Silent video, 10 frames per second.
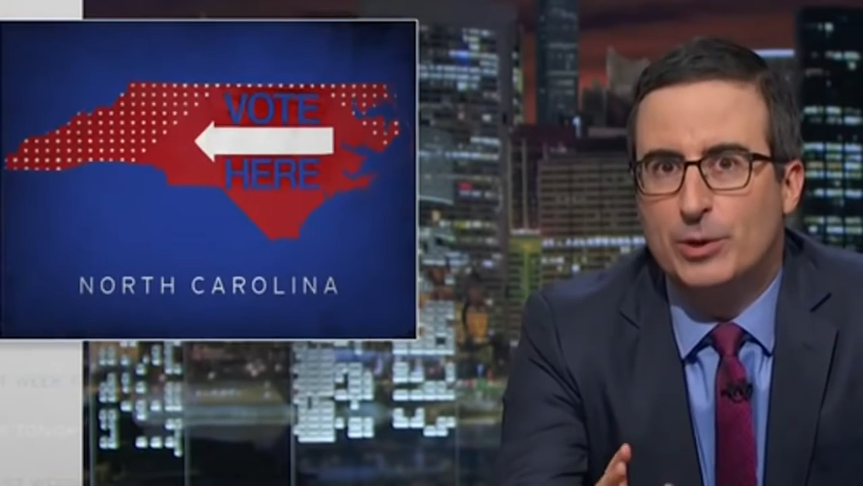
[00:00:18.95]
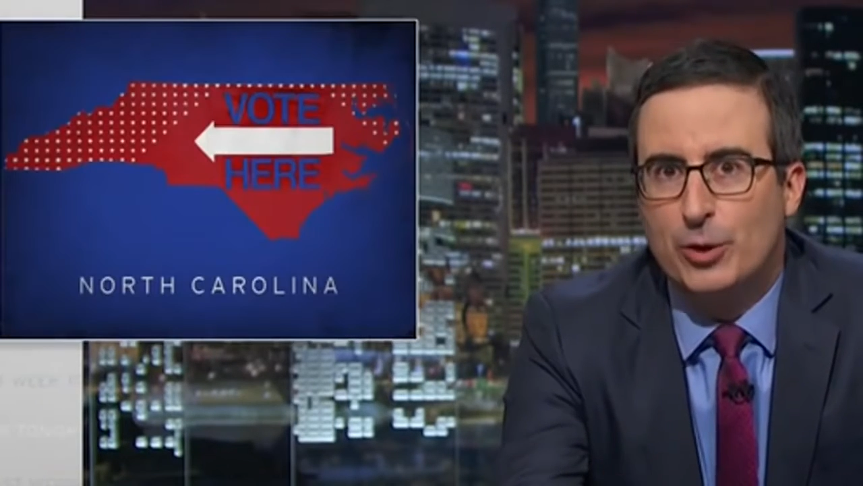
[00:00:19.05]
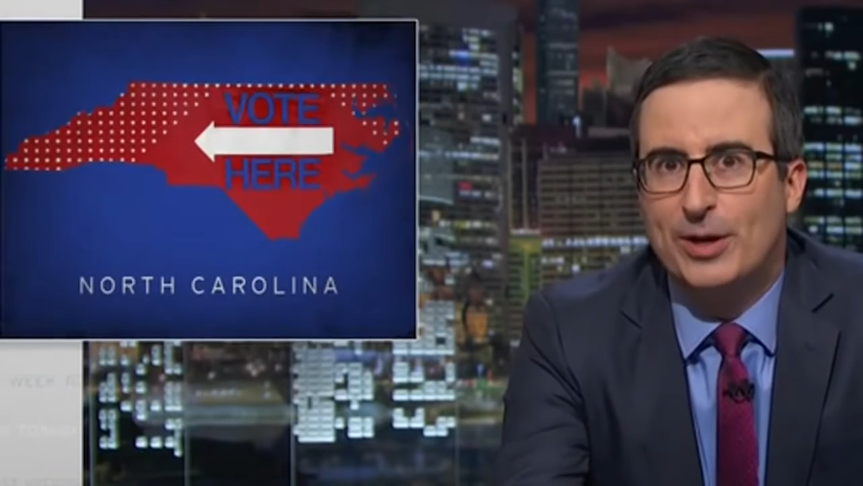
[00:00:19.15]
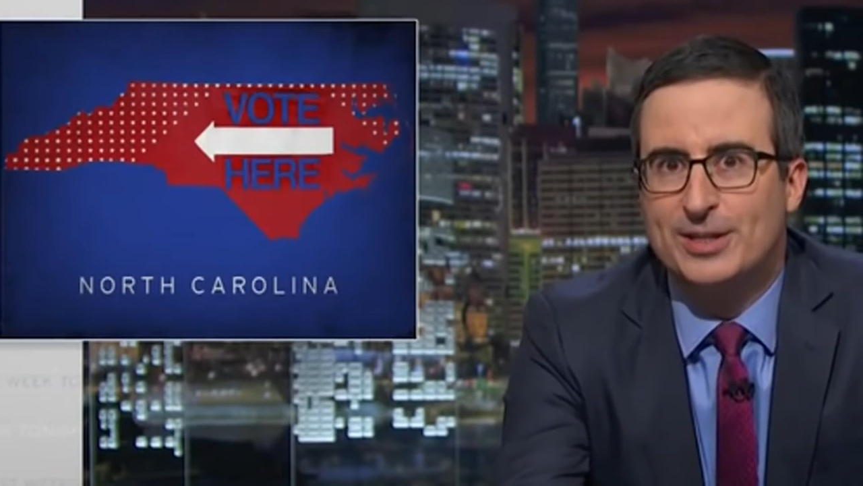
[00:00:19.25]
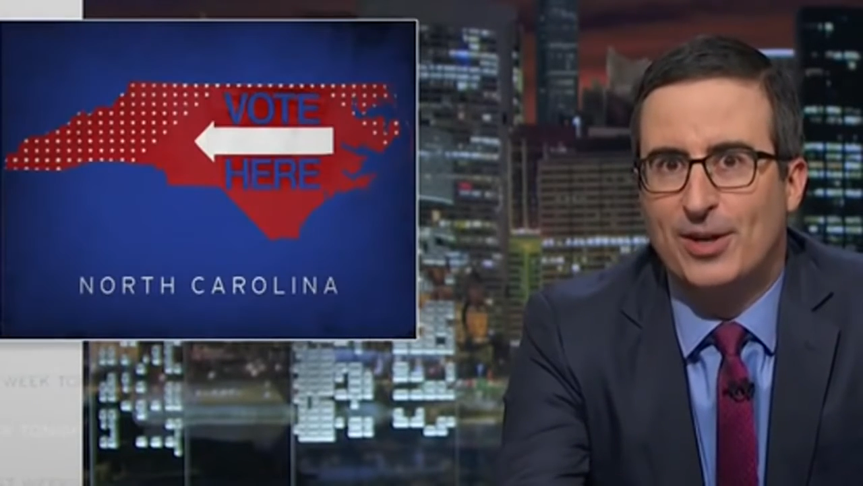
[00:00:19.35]
were
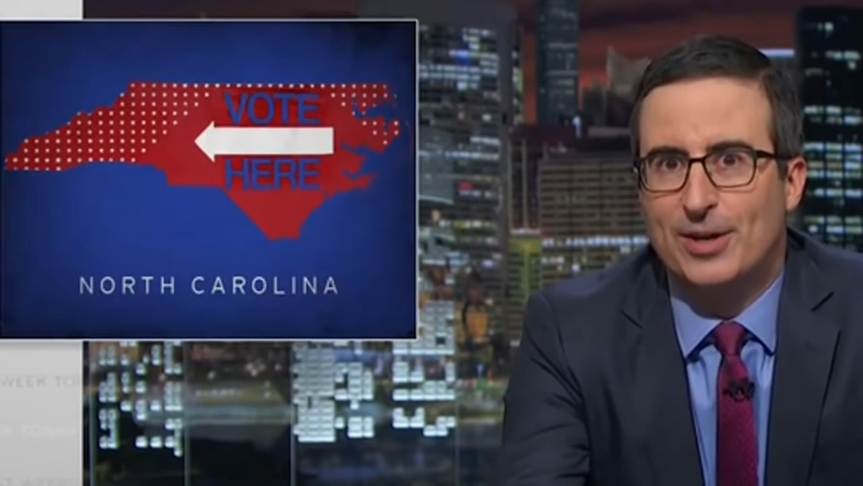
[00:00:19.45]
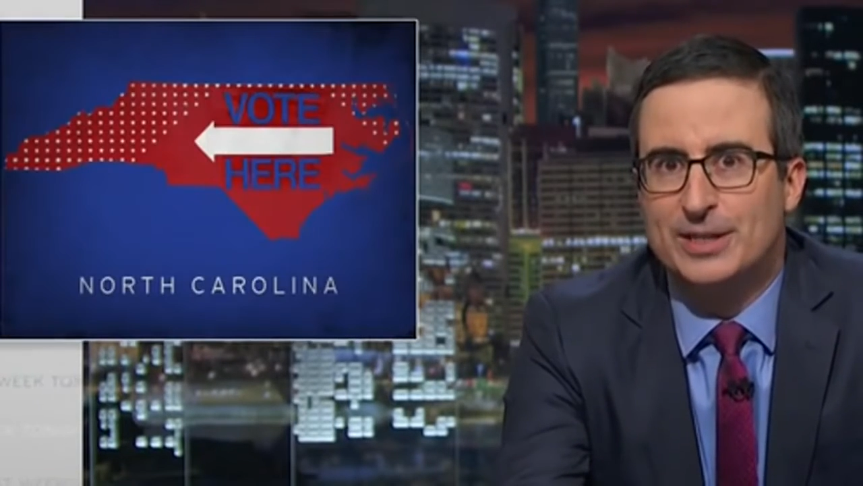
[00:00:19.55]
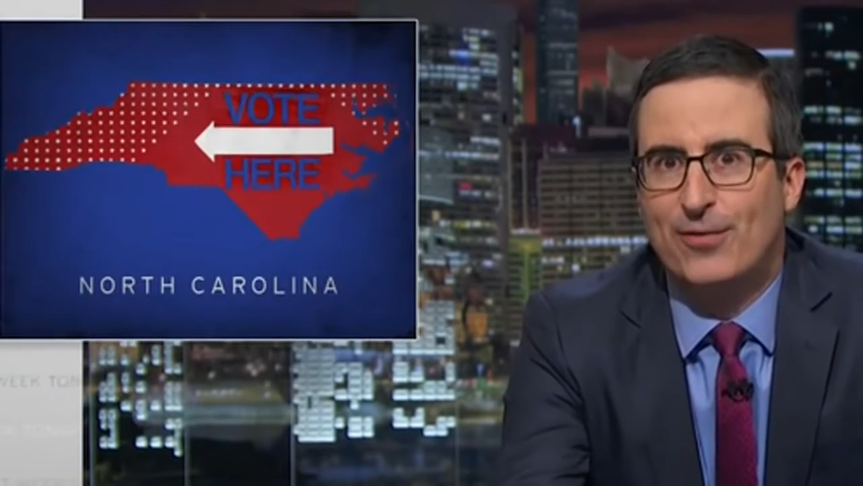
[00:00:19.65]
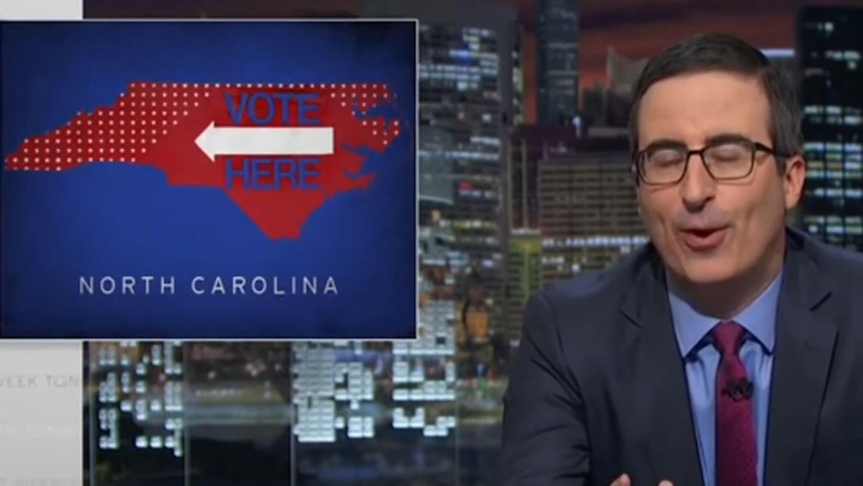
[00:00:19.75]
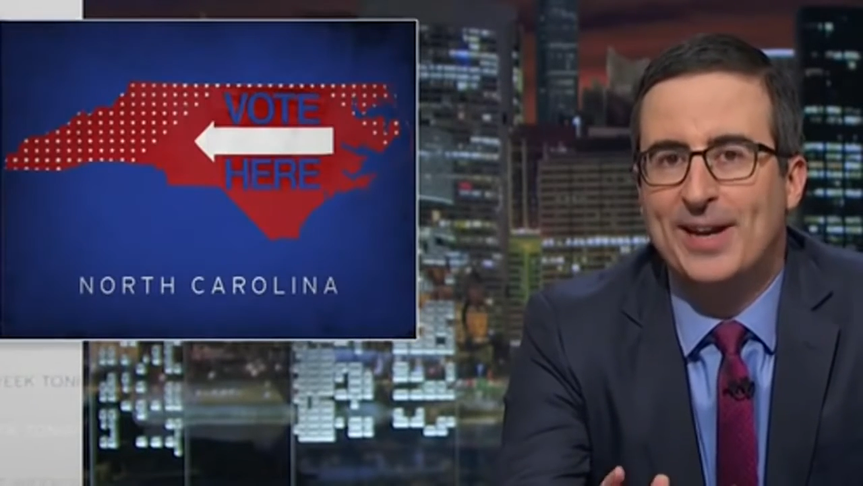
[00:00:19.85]

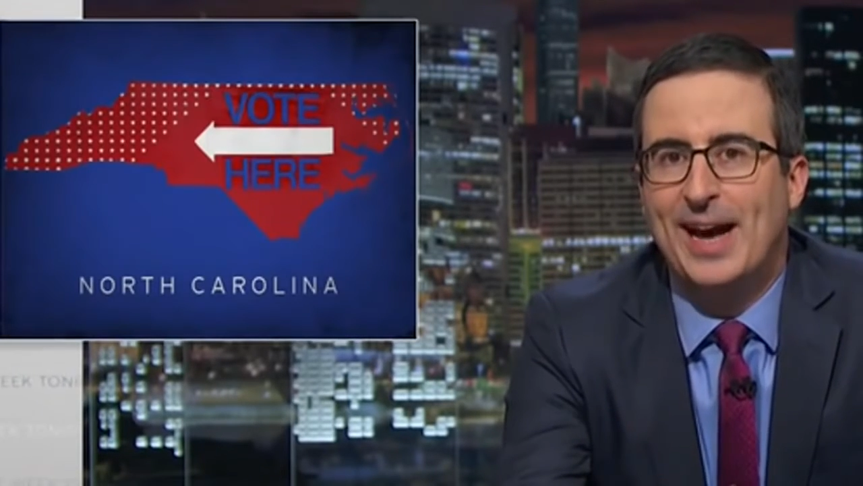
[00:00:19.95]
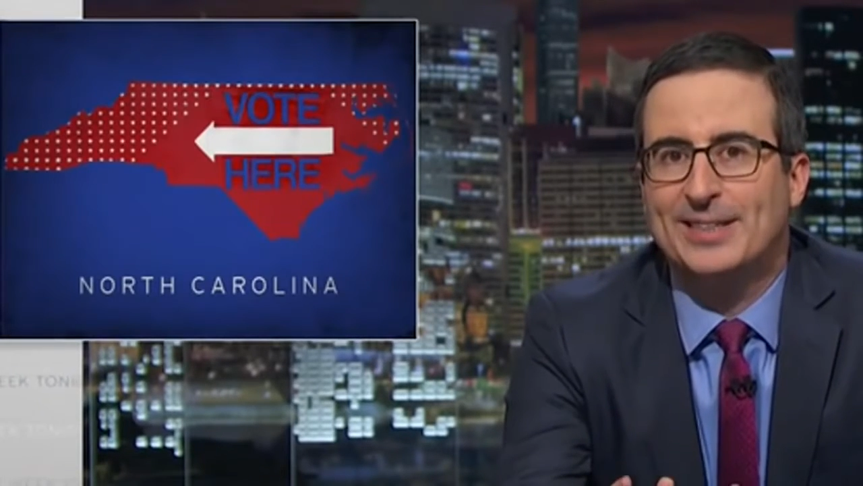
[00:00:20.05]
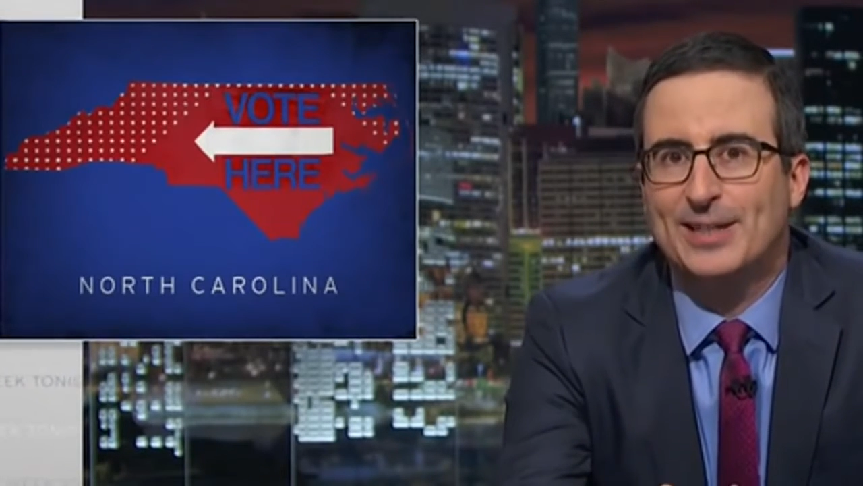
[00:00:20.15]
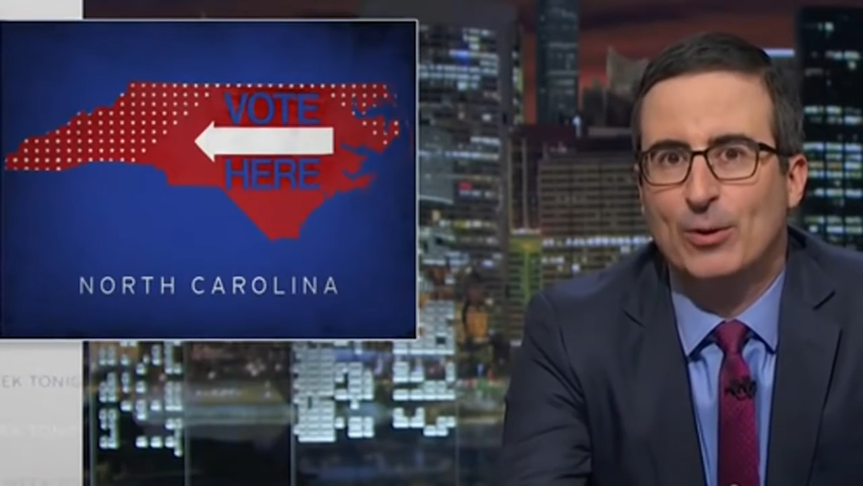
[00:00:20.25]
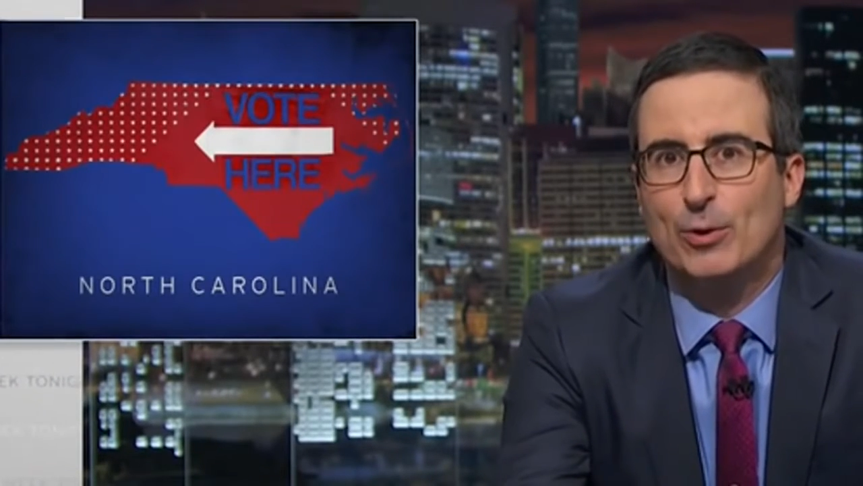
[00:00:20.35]
criticised for
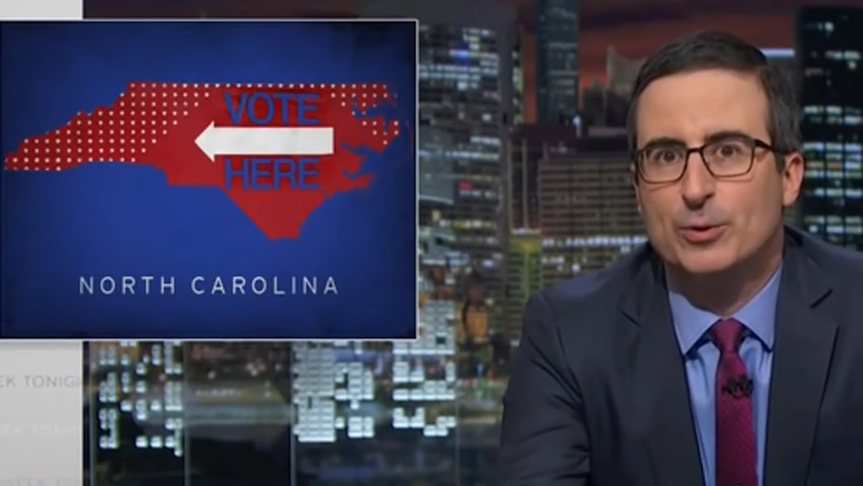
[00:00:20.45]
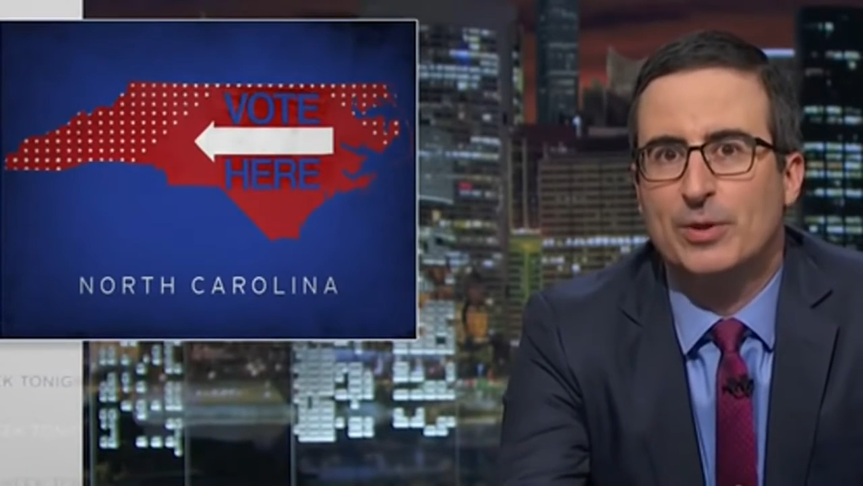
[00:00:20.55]
enacting laws